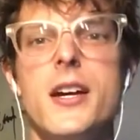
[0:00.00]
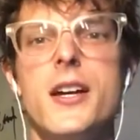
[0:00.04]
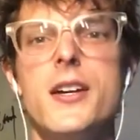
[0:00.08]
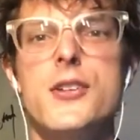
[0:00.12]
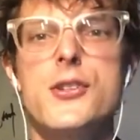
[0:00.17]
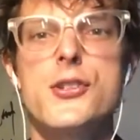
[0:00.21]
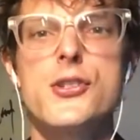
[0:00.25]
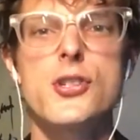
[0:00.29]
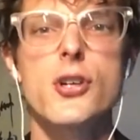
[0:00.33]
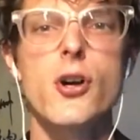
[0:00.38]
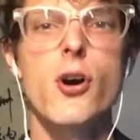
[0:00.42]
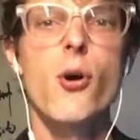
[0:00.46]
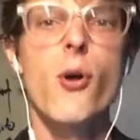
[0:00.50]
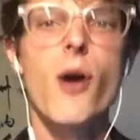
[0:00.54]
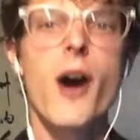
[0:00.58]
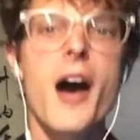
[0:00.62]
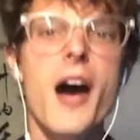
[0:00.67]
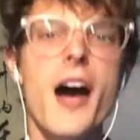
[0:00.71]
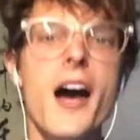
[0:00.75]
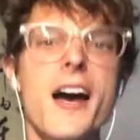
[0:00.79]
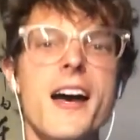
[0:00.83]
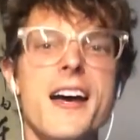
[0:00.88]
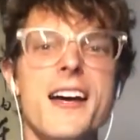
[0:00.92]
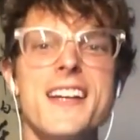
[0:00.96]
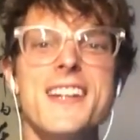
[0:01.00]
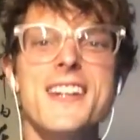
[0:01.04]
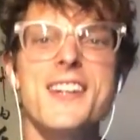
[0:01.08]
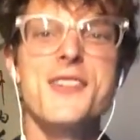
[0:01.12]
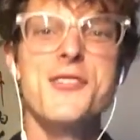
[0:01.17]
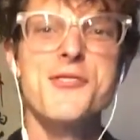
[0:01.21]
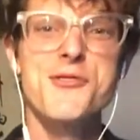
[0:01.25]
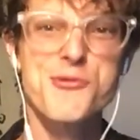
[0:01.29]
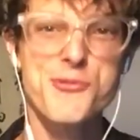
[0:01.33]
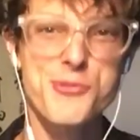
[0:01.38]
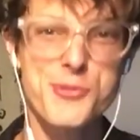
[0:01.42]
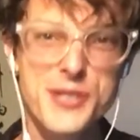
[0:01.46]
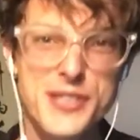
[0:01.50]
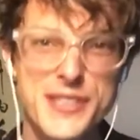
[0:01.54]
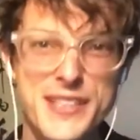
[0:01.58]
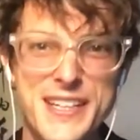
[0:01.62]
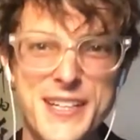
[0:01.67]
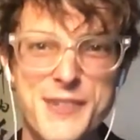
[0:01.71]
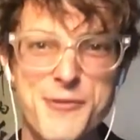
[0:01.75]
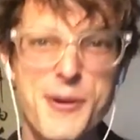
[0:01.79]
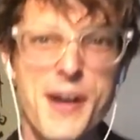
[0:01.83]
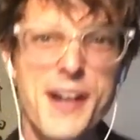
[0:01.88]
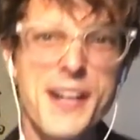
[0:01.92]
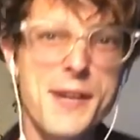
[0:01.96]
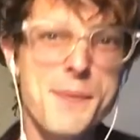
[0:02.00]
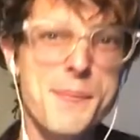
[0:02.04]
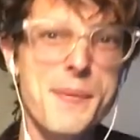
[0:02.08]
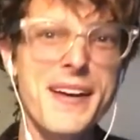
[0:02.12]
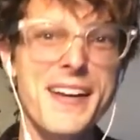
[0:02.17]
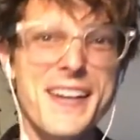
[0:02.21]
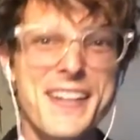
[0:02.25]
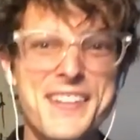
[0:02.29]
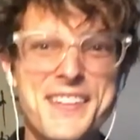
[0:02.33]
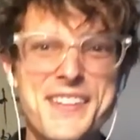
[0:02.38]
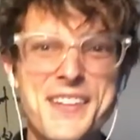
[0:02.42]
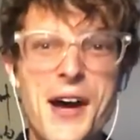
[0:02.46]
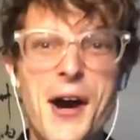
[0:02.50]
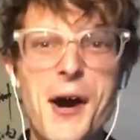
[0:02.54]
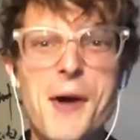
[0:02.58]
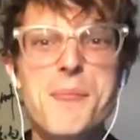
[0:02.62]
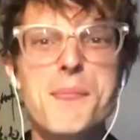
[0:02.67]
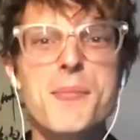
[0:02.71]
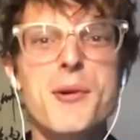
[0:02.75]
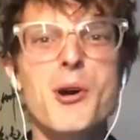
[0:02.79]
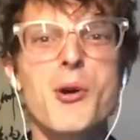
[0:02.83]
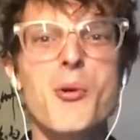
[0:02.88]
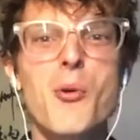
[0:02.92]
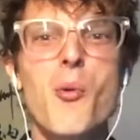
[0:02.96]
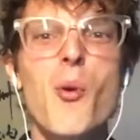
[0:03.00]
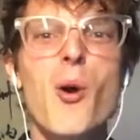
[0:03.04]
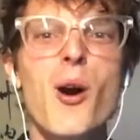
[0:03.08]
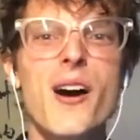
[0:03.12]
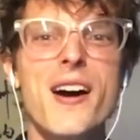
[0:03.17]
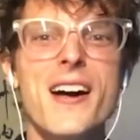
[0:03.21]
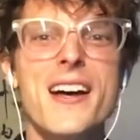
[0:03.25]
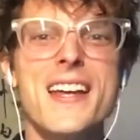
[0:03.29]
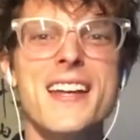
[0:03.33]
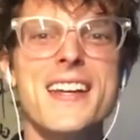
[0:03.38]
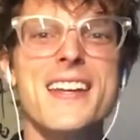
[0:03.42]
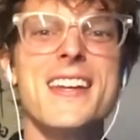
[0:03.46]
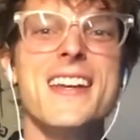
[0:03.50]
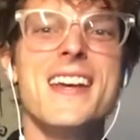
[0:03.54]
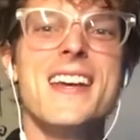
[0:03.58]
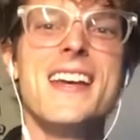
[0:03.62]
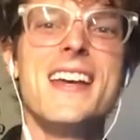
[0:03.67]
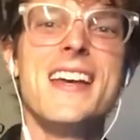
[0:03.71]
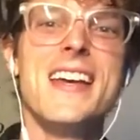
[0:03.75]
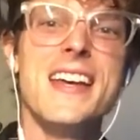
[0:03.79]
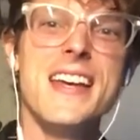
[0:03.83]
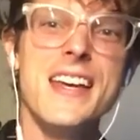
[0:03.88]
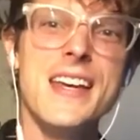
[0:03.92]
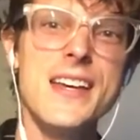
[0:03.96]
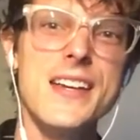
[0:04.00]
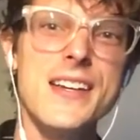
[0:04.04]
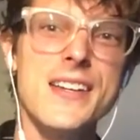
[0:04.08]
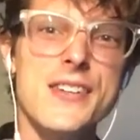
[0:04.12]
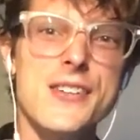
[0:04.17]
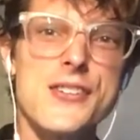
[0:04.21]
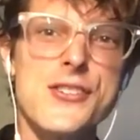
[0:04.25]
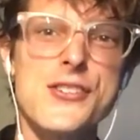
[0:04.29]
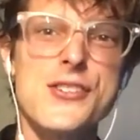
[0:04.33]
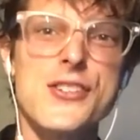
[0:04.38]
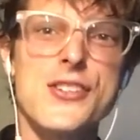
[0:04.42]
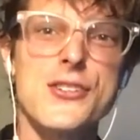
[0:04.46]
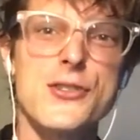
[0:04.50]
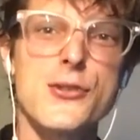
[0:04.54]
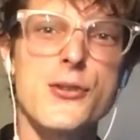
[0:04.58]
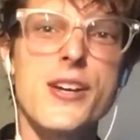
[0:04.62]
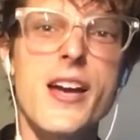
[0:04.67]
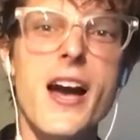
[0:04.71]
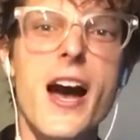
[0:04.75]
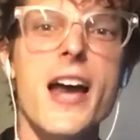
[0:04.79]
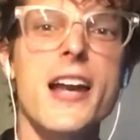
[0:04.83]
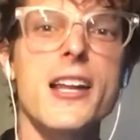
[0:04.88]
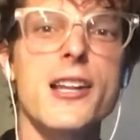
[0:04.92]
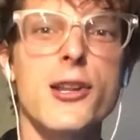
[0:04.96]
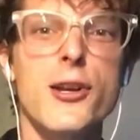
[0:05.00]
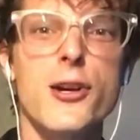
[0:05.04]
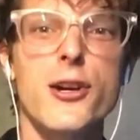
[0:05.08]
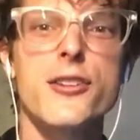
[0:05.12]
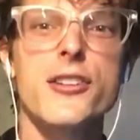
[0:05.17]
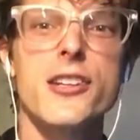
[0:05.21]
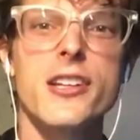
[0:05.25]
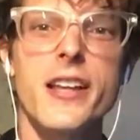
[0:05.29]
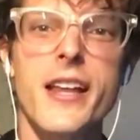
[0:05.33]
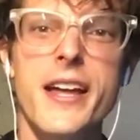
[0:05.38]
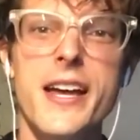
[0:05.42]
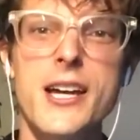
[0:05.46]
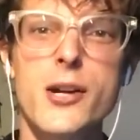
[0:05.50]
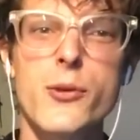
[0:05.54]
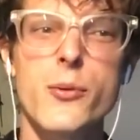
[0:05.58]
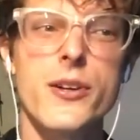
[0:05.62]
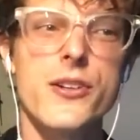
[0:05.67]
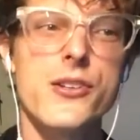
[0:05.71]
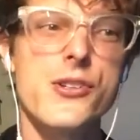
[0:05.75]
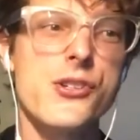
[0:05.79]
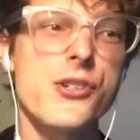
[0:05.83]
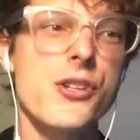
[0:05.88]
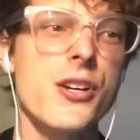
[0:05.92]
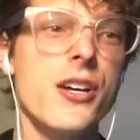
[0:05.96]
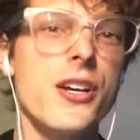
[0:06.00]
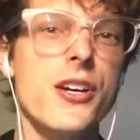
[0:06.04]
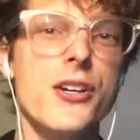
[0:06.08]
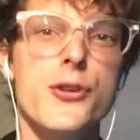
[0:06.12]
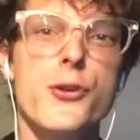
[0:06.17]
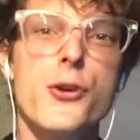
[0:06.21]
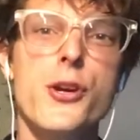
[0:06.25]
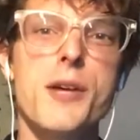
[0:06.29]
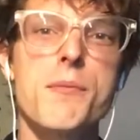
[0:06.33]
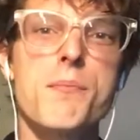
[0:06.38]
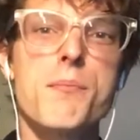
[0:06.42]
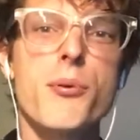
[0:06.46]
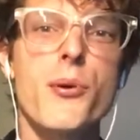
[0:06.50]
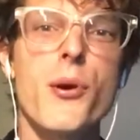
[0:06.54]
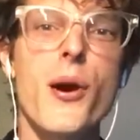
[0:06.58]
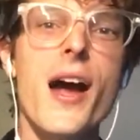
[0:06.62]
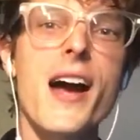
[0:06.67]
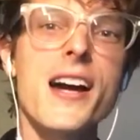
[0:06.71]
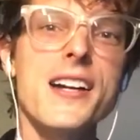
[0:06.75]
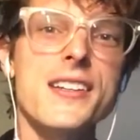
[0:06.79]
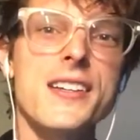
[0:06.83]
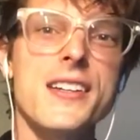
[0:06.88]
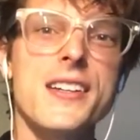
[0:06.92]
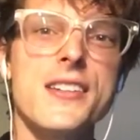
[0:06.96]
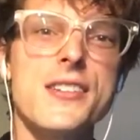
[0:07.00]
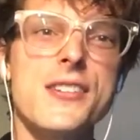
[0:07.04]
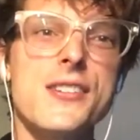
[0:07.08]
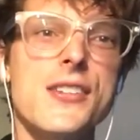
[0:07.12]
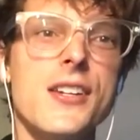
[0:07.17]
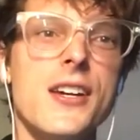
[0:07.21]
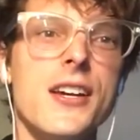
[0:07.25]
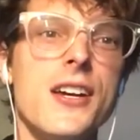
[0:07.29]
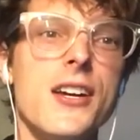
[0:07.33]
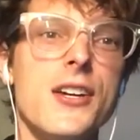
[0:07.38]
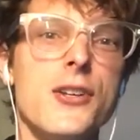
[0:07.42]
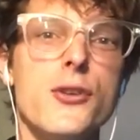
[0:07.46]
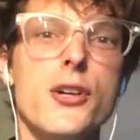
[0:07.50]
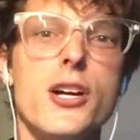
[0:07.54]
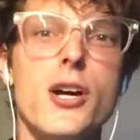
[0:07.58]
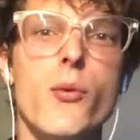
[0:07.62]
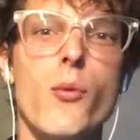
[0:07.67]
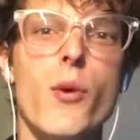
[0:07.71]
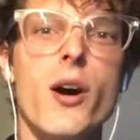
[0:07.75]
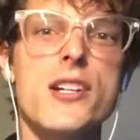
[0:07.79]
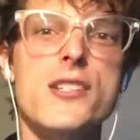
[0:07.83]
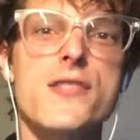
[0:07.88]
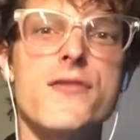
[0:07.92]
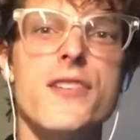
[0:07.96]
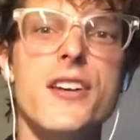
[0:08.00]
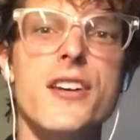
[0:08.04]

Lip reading: So I really recommend number one is you gotta learn the language. You can practice, you can watch